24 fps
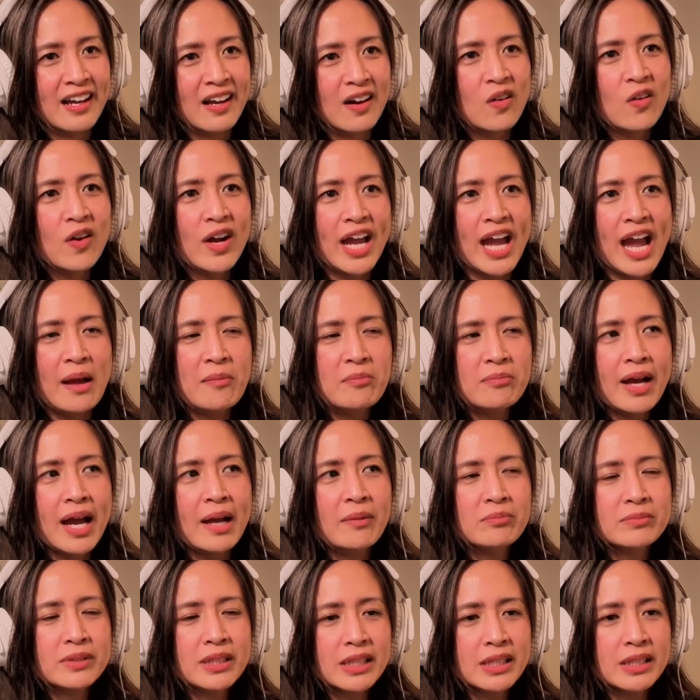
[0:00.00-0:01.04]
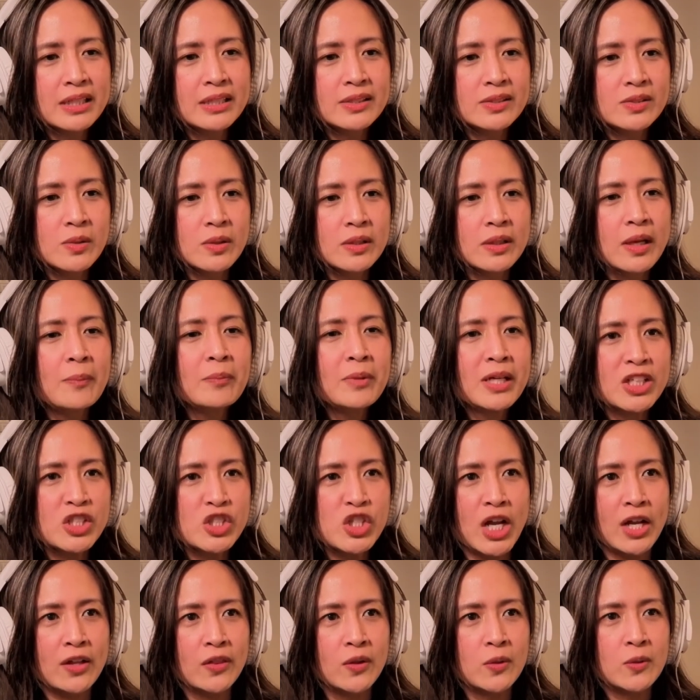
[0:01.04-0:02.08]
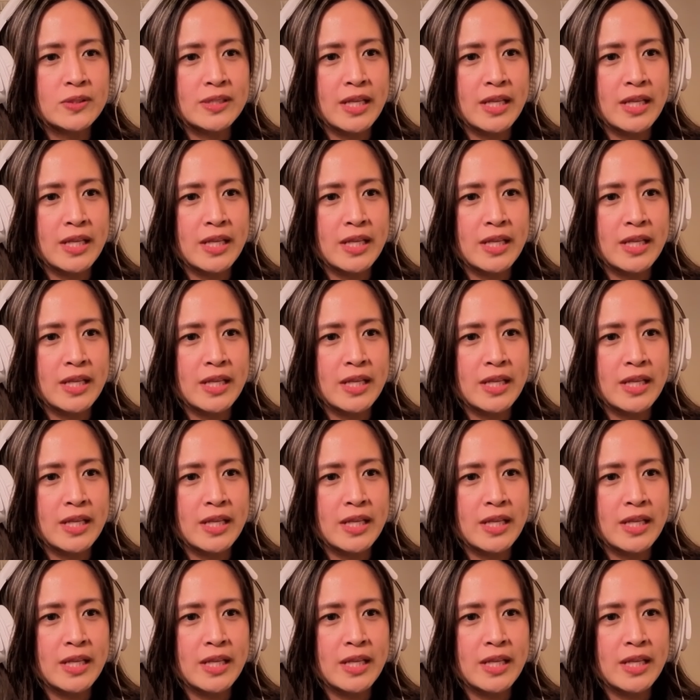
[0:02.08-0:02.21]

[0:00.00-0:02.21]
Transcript: Okay, I'm gonna check those